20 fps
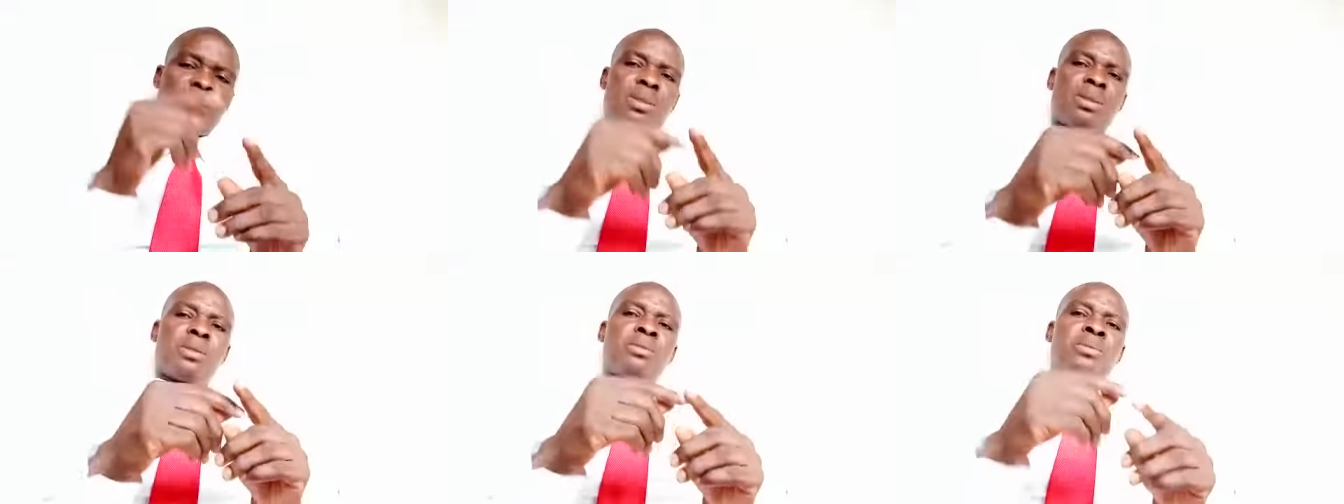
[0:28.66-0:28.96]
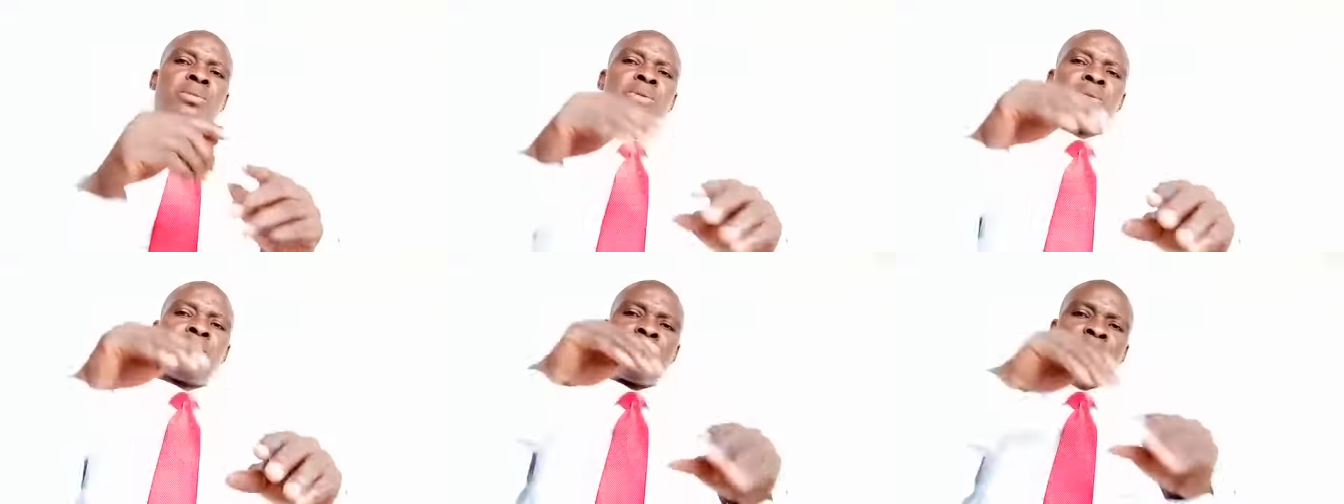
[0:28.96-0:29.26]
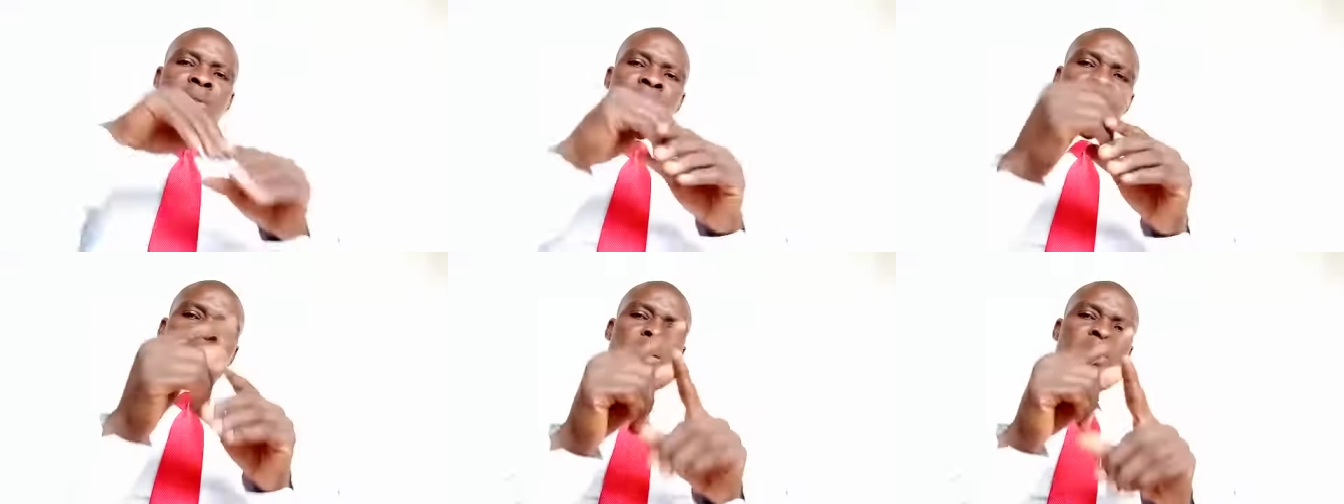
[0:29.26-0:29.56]
are mostly
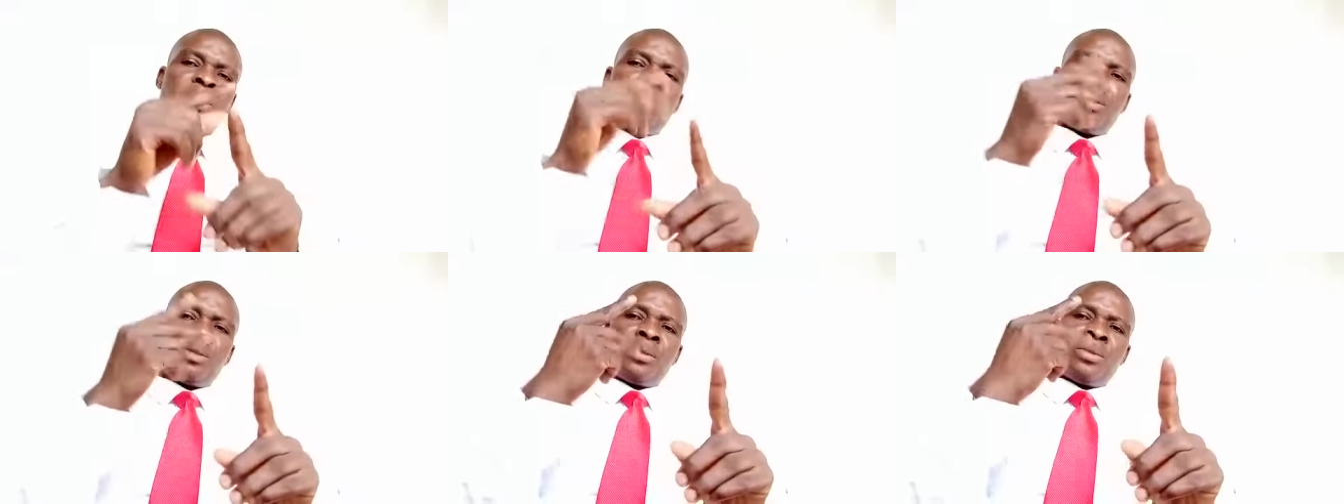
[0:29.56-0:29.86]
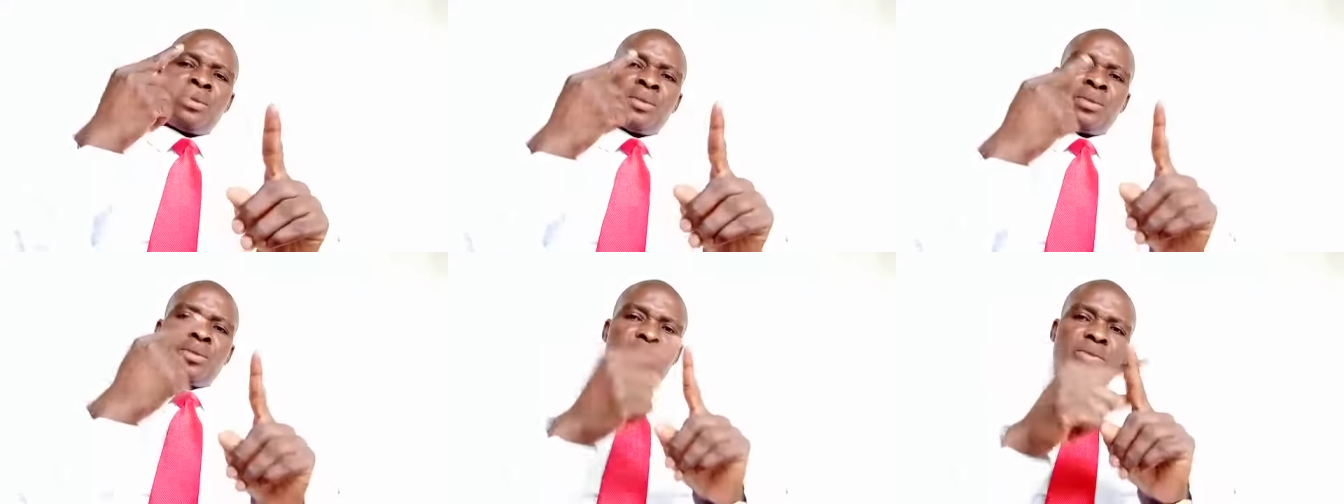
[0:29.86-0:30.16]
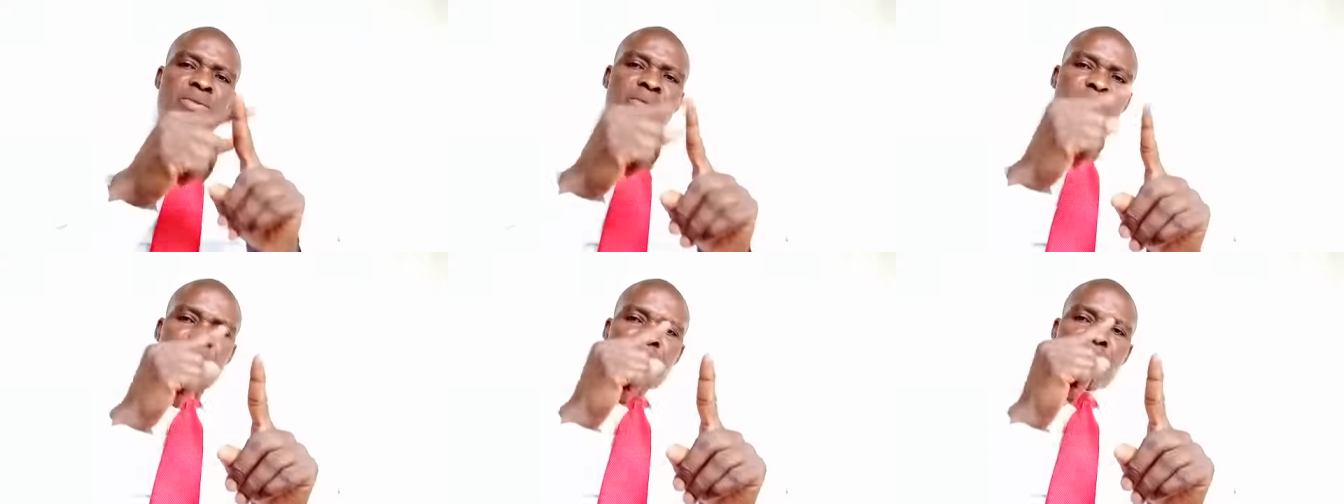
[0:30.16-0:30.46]
used in
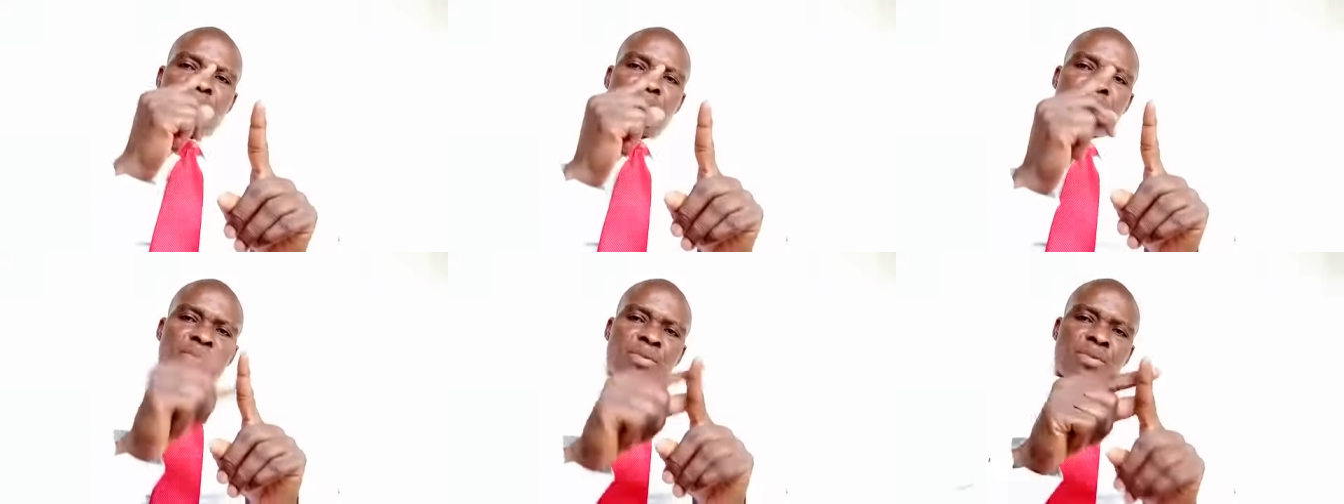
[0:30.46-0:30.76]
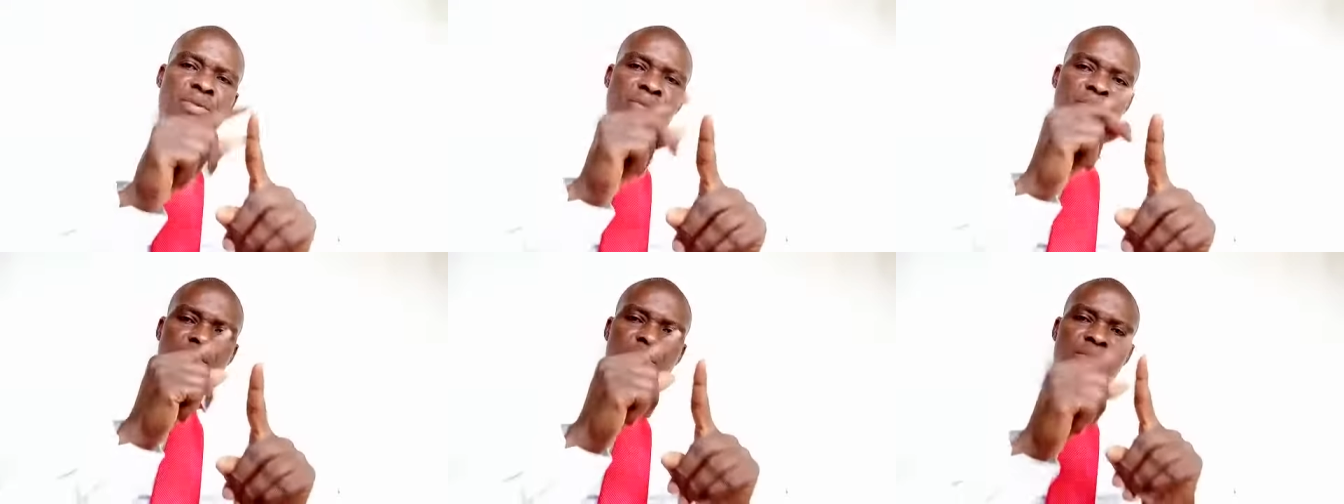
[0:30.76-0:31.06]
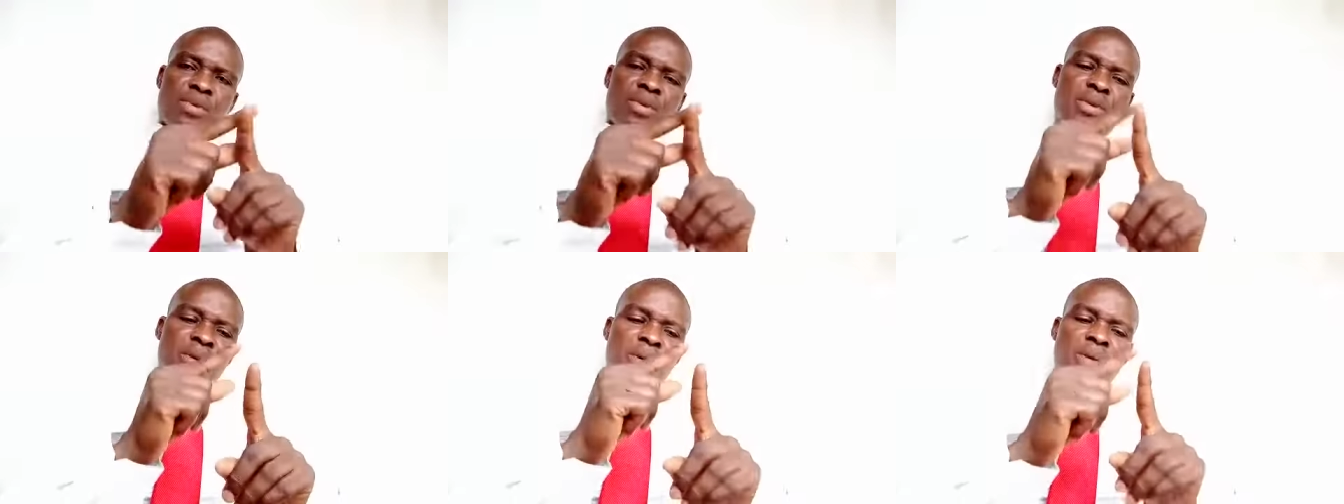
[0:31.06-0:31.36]
passive voice
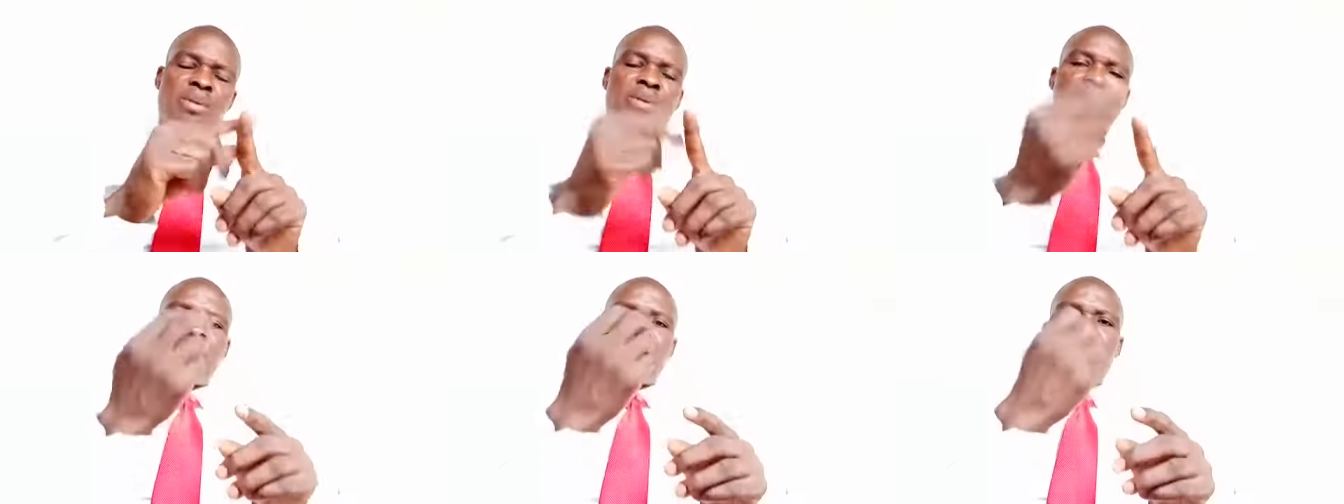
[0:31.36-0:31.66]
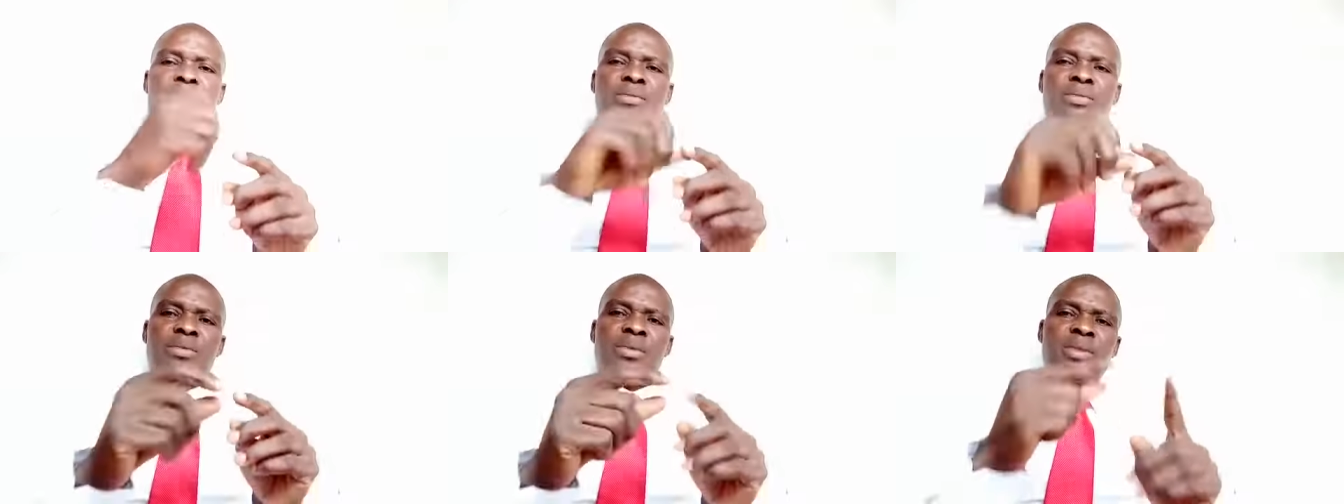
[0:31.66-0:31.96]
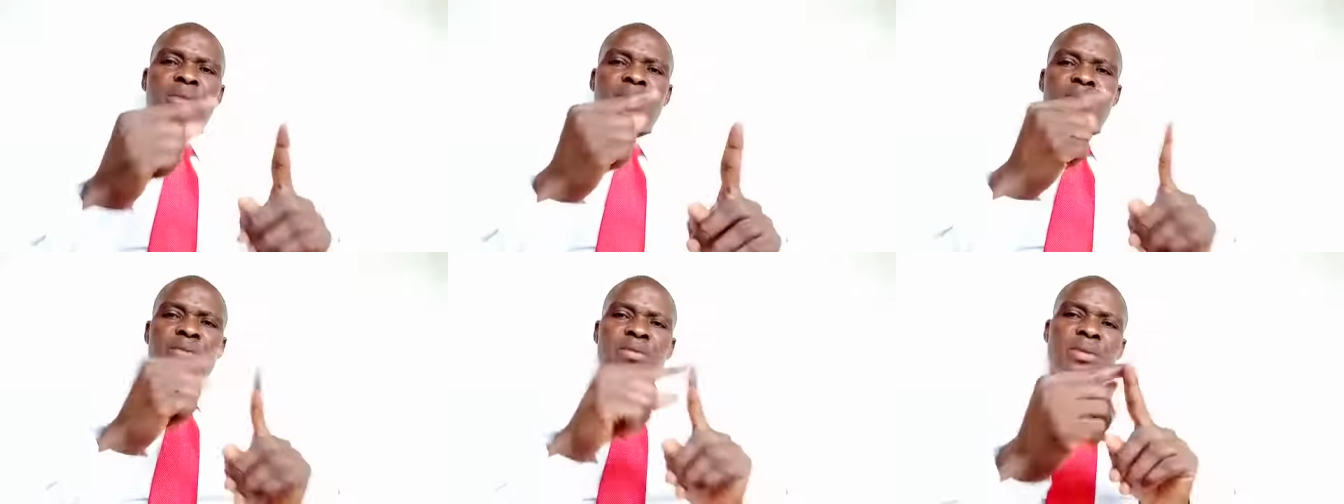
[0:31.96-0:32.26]
are is,